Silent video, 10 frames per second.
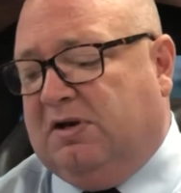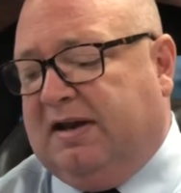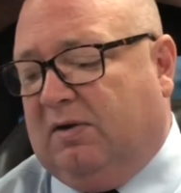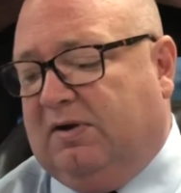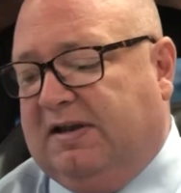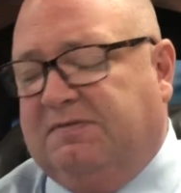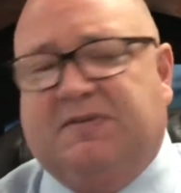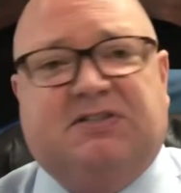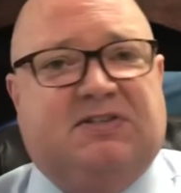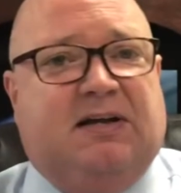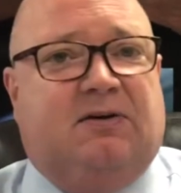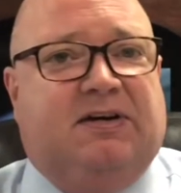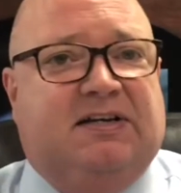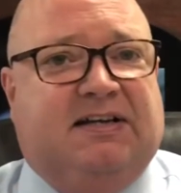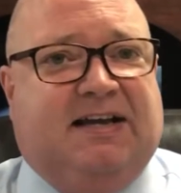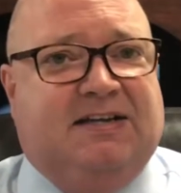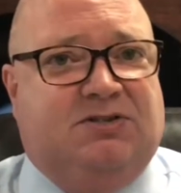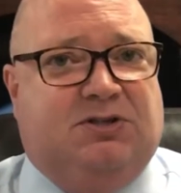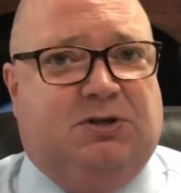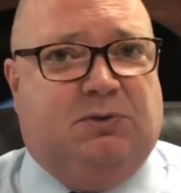Now, if the seller
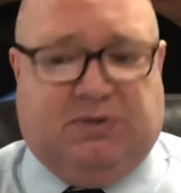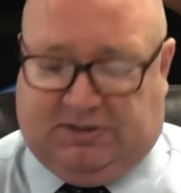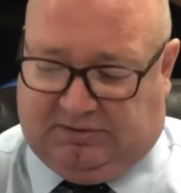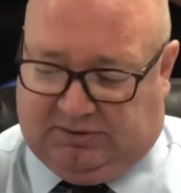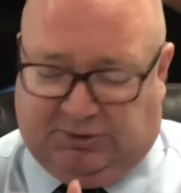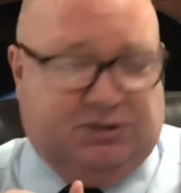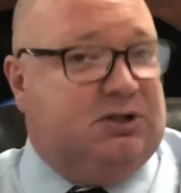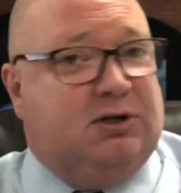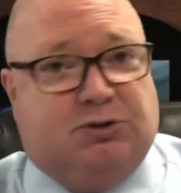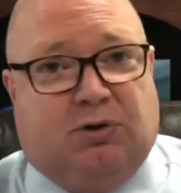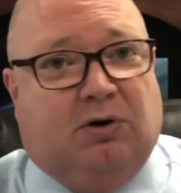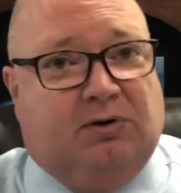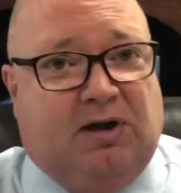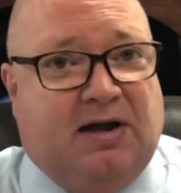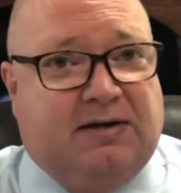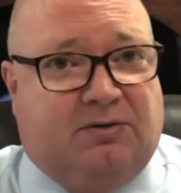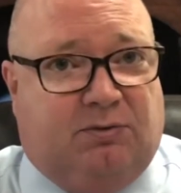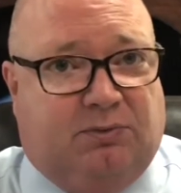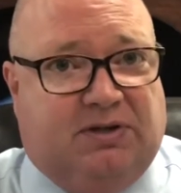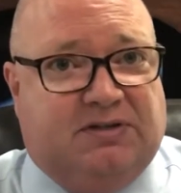indicates to you that they're just going to draw a line
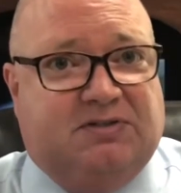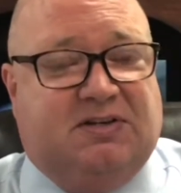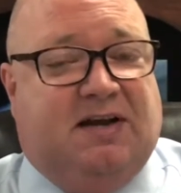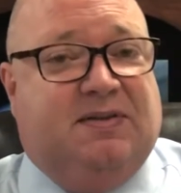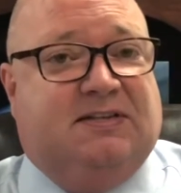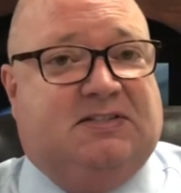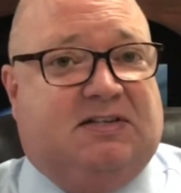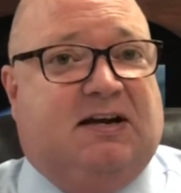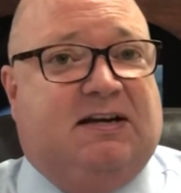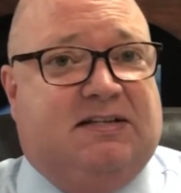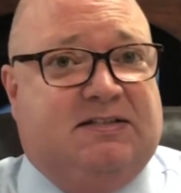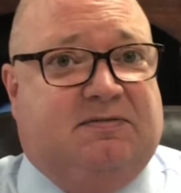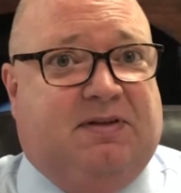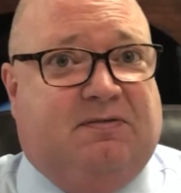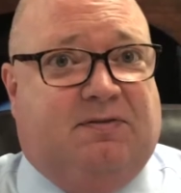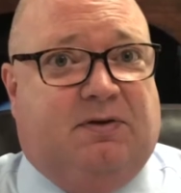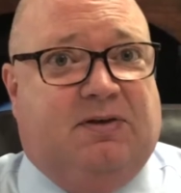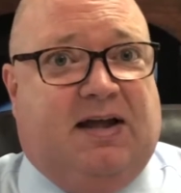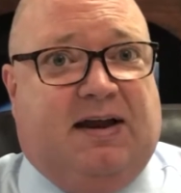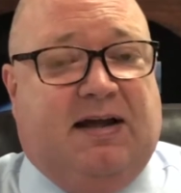through this and then sign it as if they
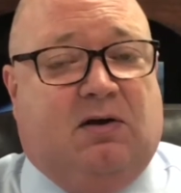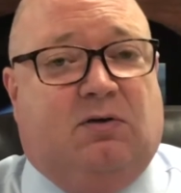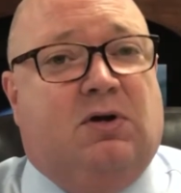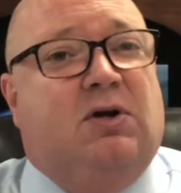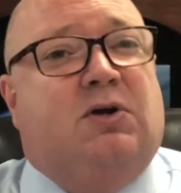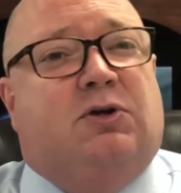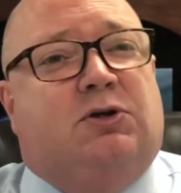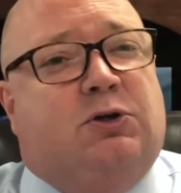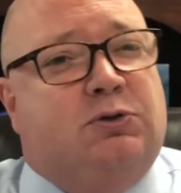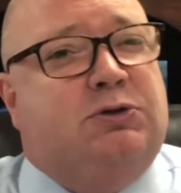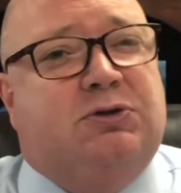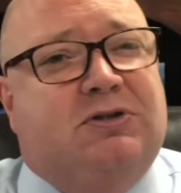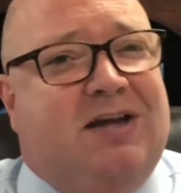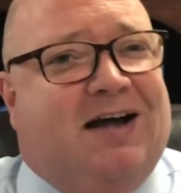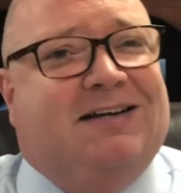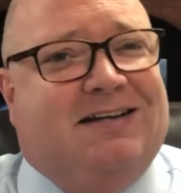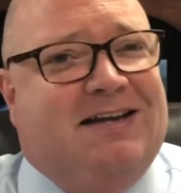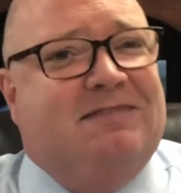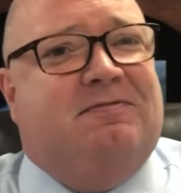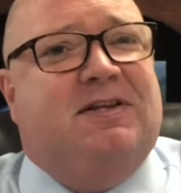filled that out, you should not
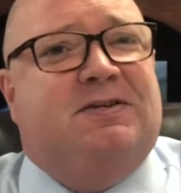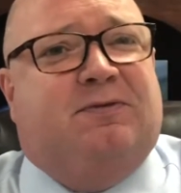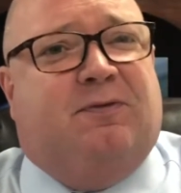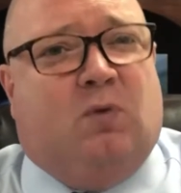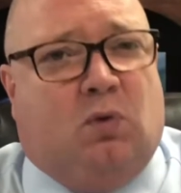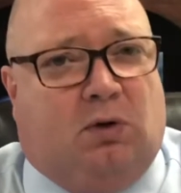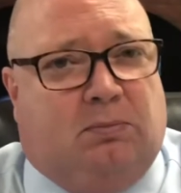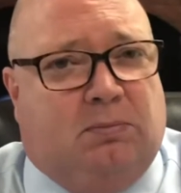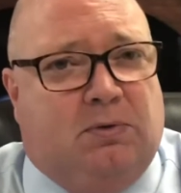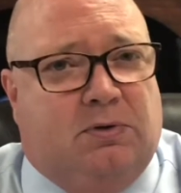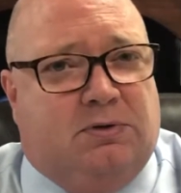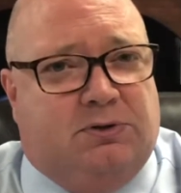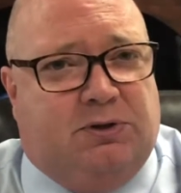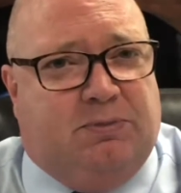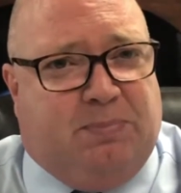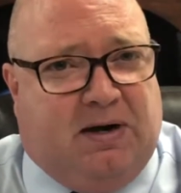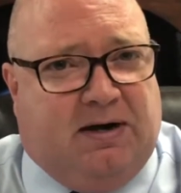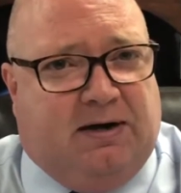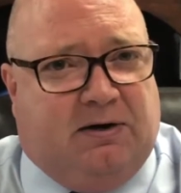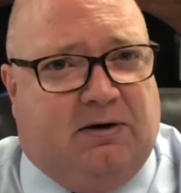give this form to the
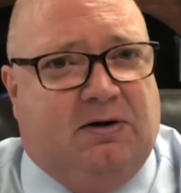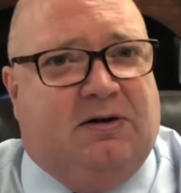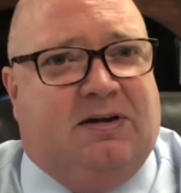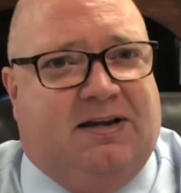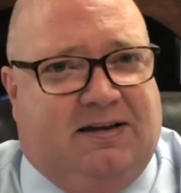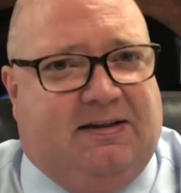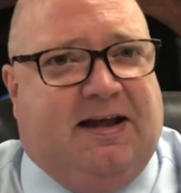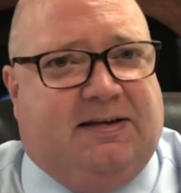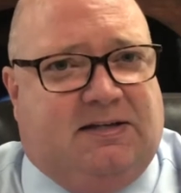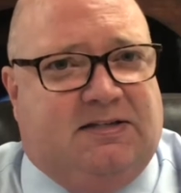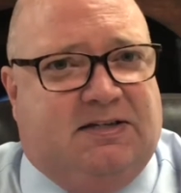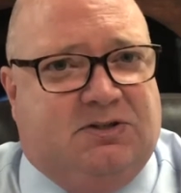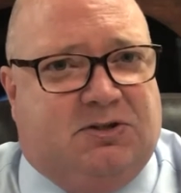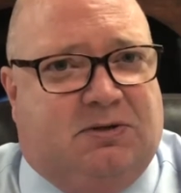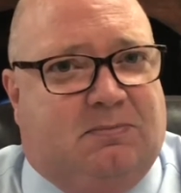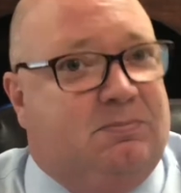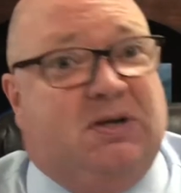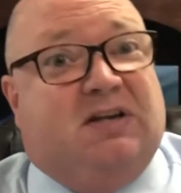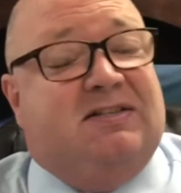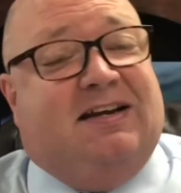buyer in that condition
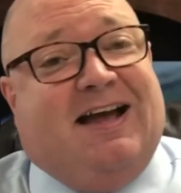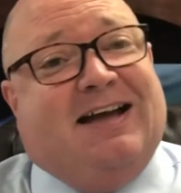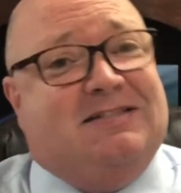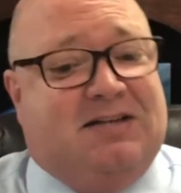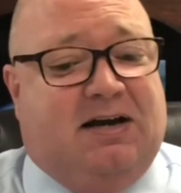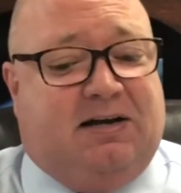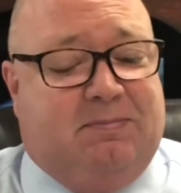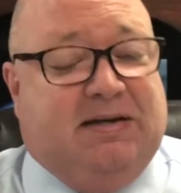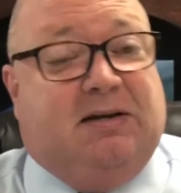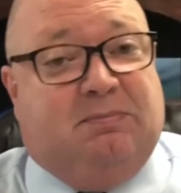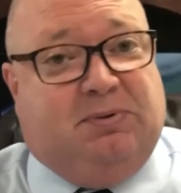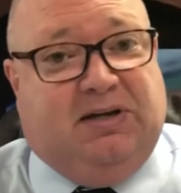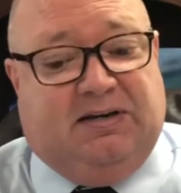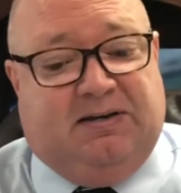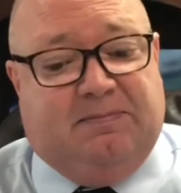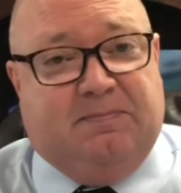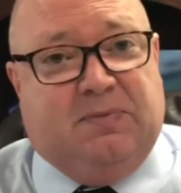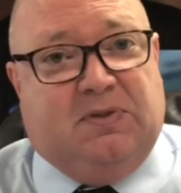because it has not been completed.